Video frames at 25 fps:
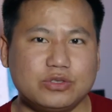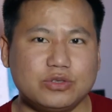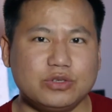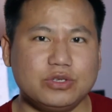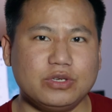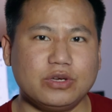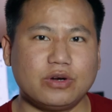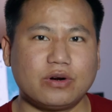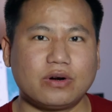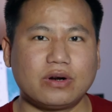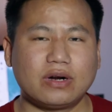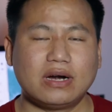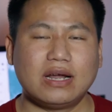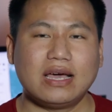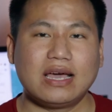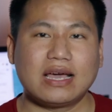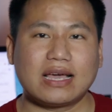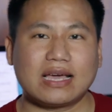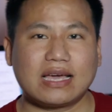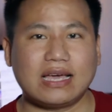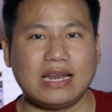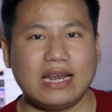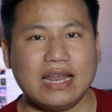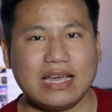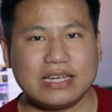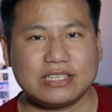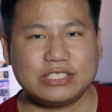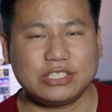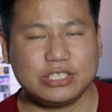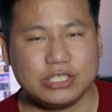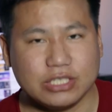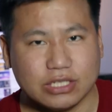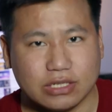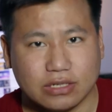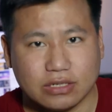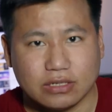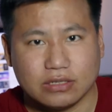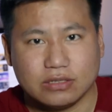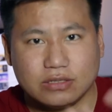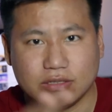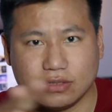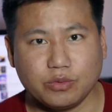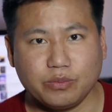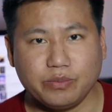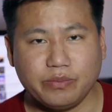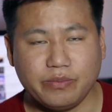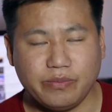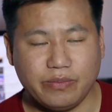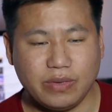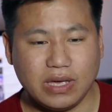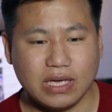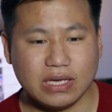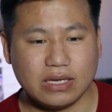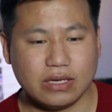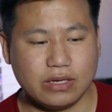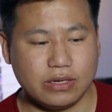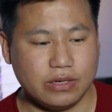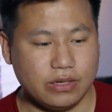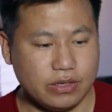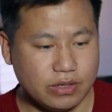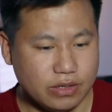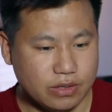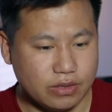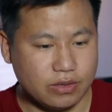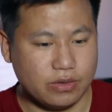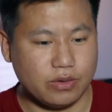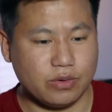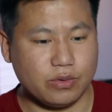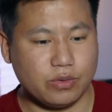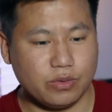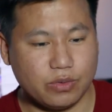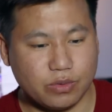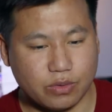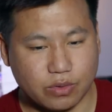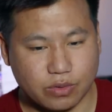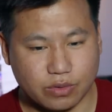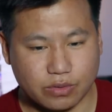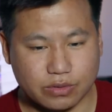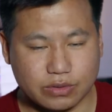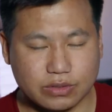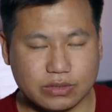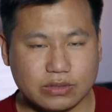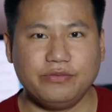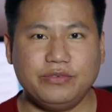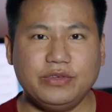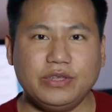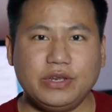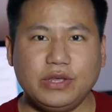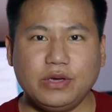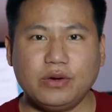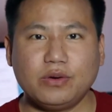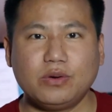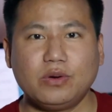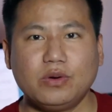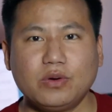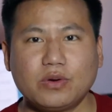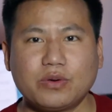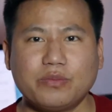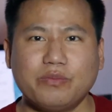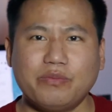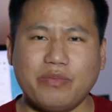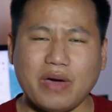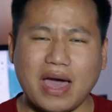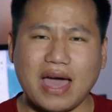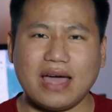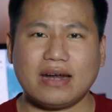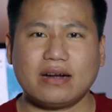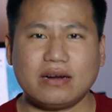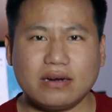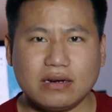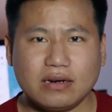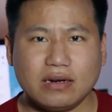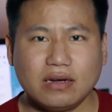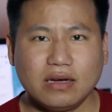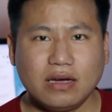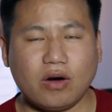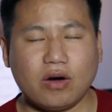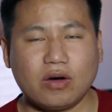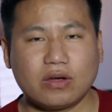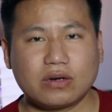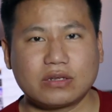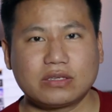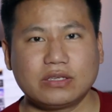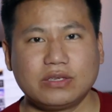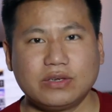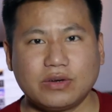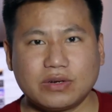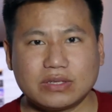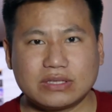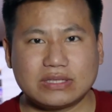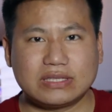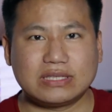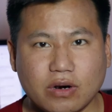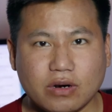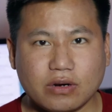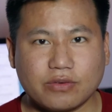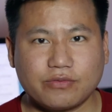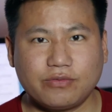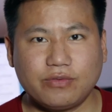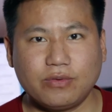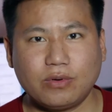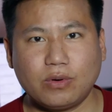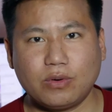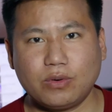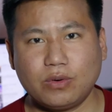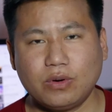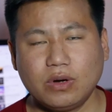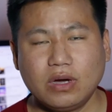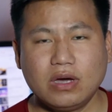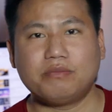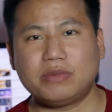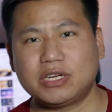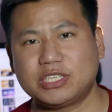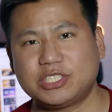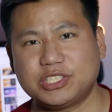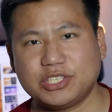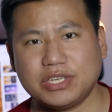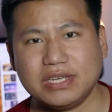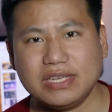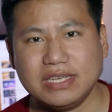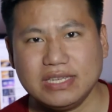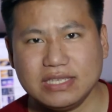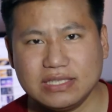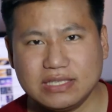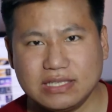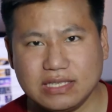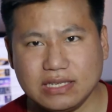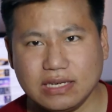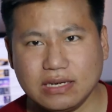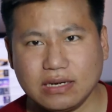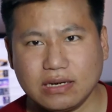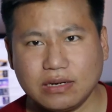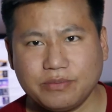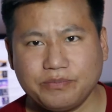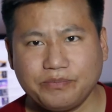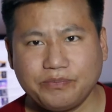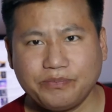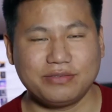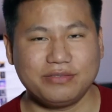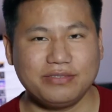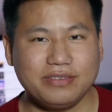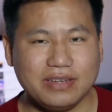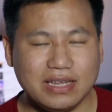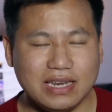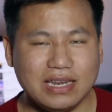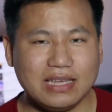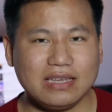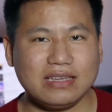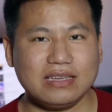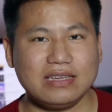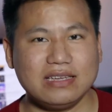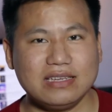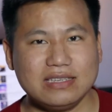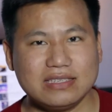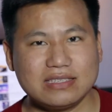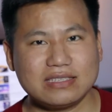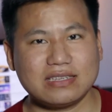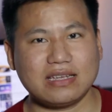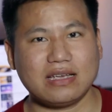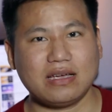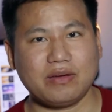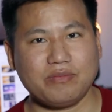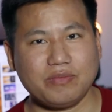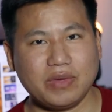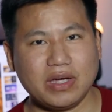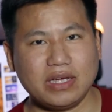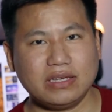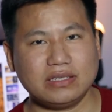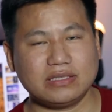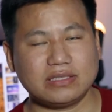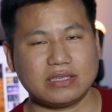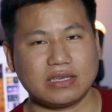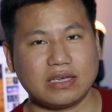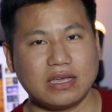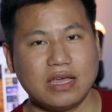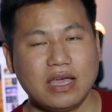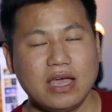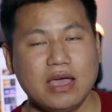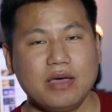to your collection to make your video look better or your workflow much easier, the feeling is amazing,